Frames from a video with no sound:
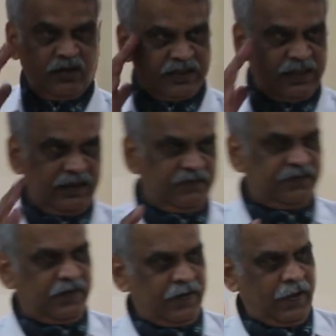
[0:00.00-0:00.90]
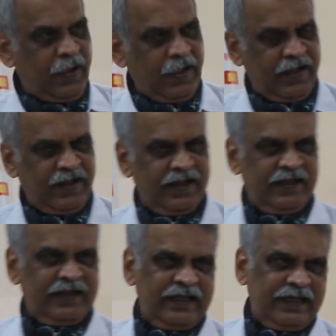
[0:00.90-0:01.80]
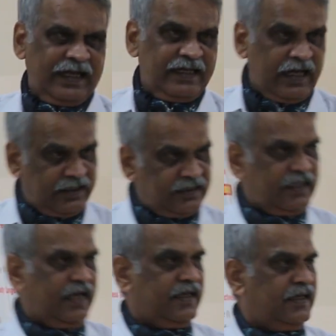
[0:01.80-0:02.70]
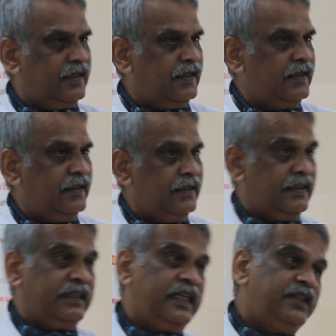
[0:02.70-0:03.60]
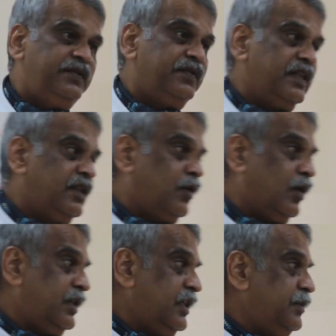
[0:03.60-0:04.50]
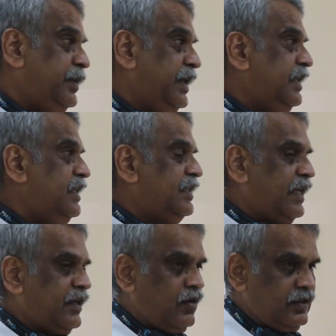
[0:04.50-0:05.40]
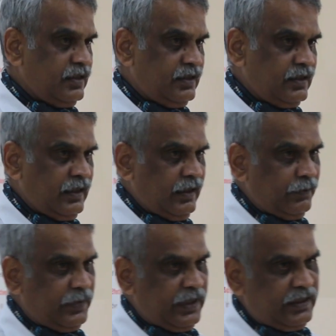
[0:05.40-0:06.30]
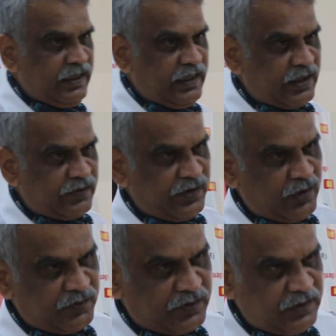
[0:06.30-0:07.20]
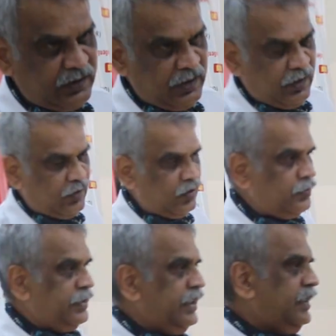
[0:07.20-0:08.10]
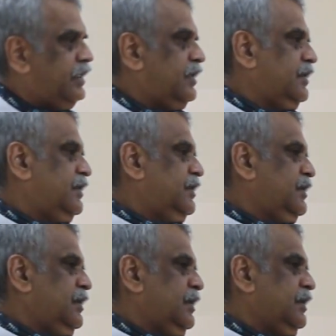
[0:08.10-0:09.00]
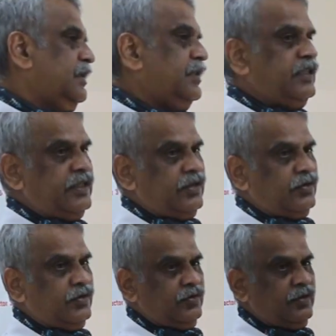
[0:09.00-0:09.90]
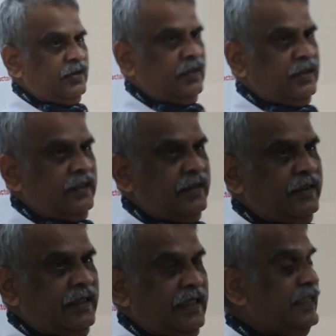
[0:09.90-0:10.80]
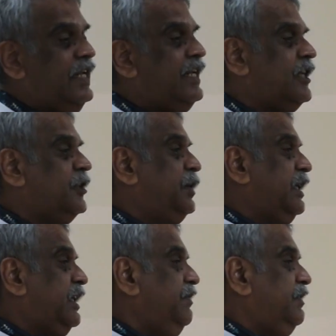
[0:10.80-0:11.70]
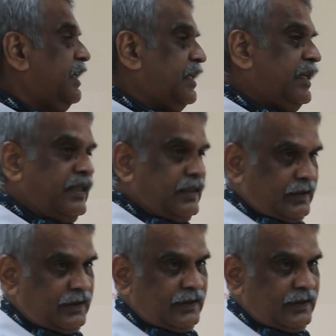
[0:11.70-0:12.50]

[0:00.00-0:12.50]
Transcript: yourself and understand these 15 qualities, be it the psychologist, be it the interviewing officer, or be it the GTO. In their respective techniques,